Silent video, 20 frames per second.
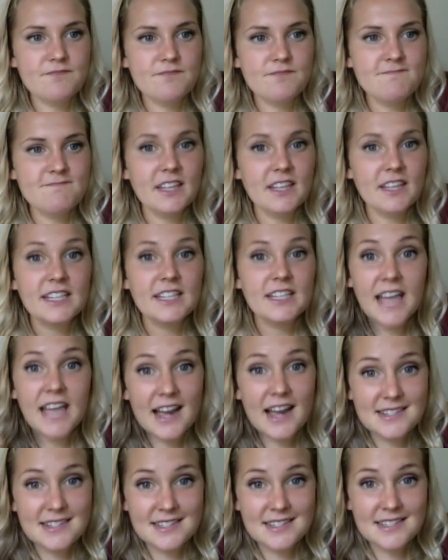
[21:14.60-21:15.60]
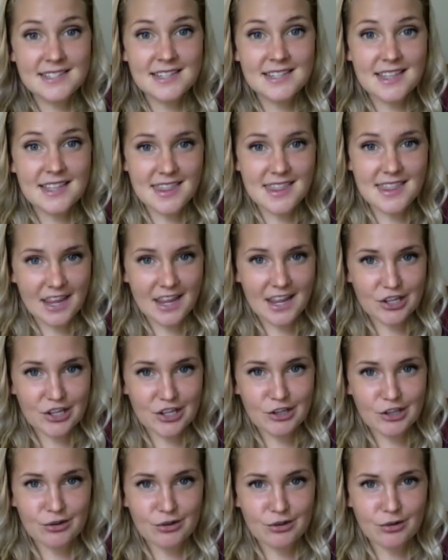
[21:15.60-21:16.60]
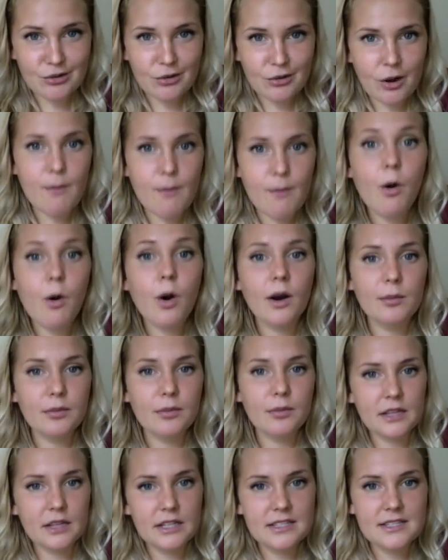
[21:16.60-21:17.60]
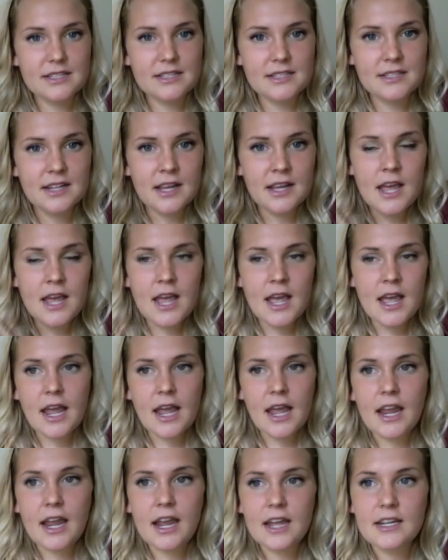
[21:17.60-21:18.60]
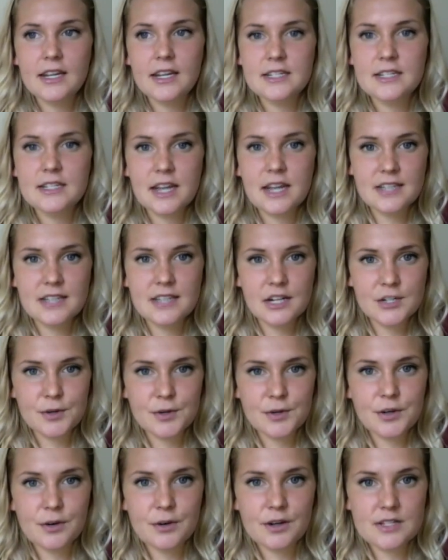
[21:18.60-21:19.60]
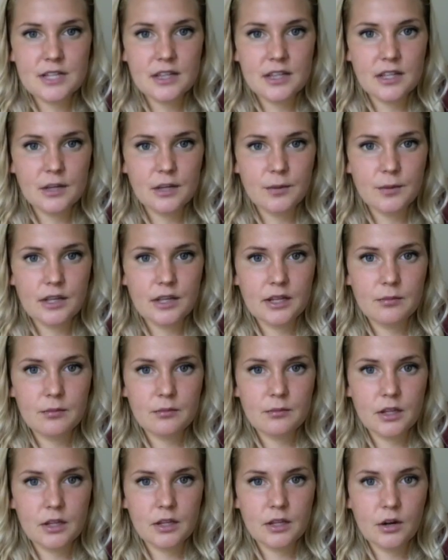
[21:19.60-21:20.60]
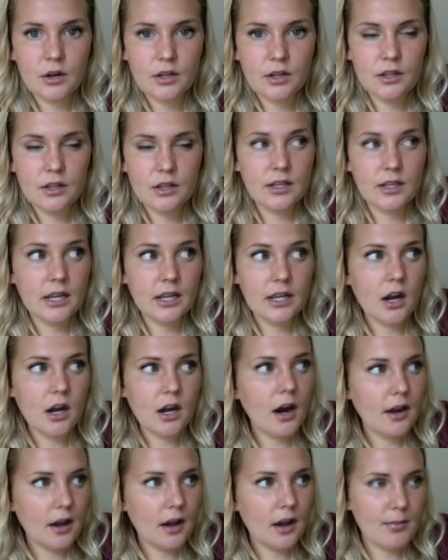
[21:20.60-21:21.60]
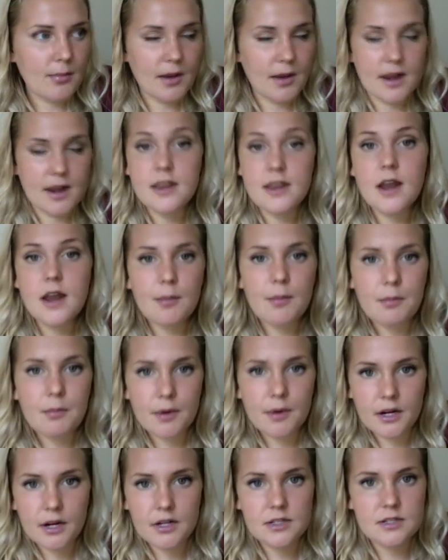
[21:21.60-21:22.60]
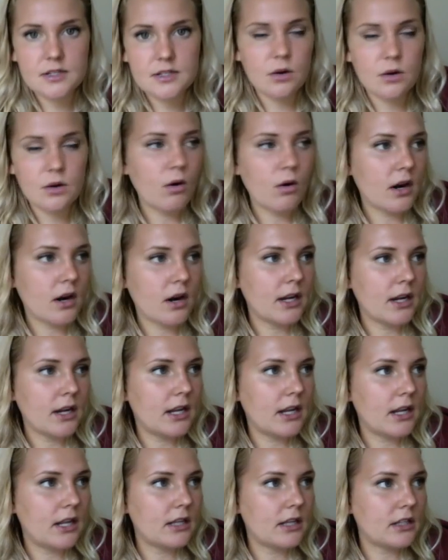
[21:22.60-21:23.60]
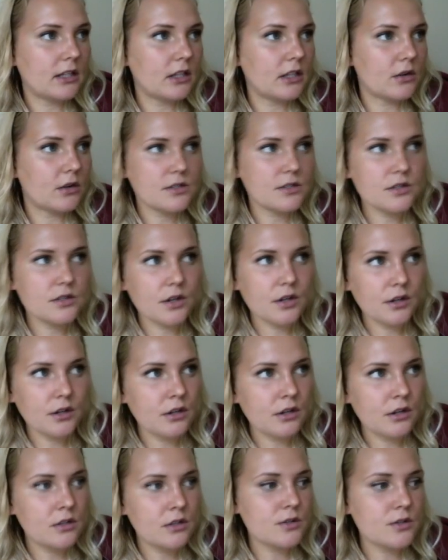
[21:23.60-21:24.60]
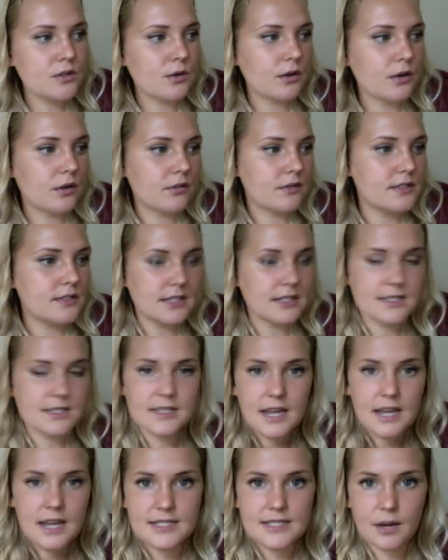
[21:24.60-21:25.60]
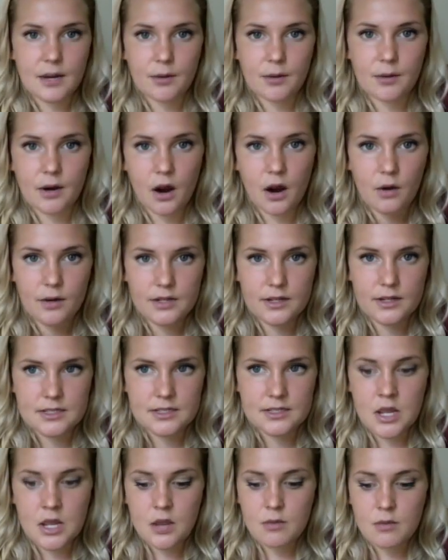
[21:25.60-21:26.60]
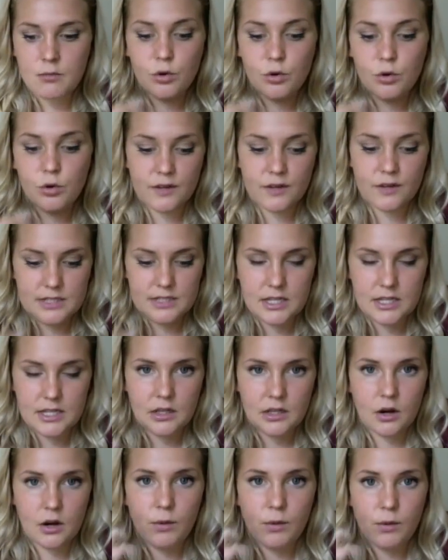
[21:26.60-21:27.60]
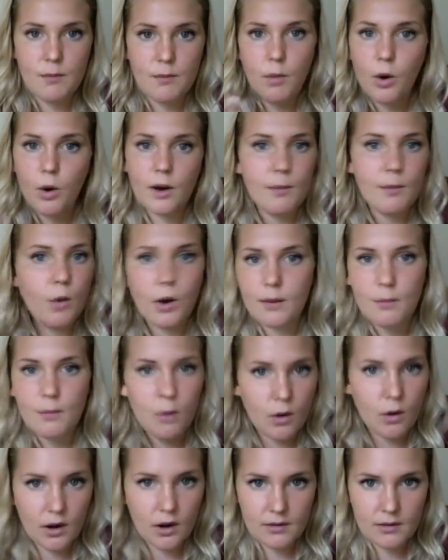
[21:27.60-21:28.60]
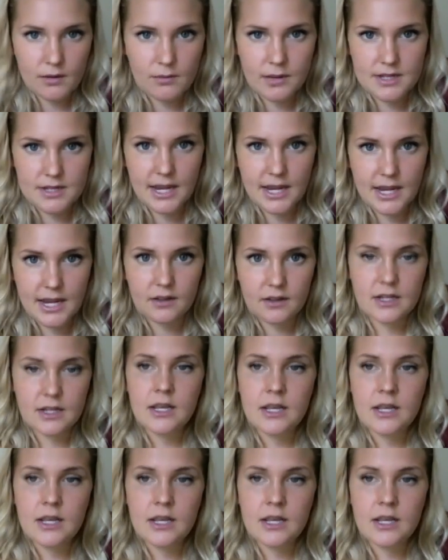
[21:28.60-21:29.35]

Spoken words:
yes, thank you, more please. And as entrepreneurs, I think we can, get caught up on numbers or in, certain sort of success that we're always moving to the, what more and more and more mentality.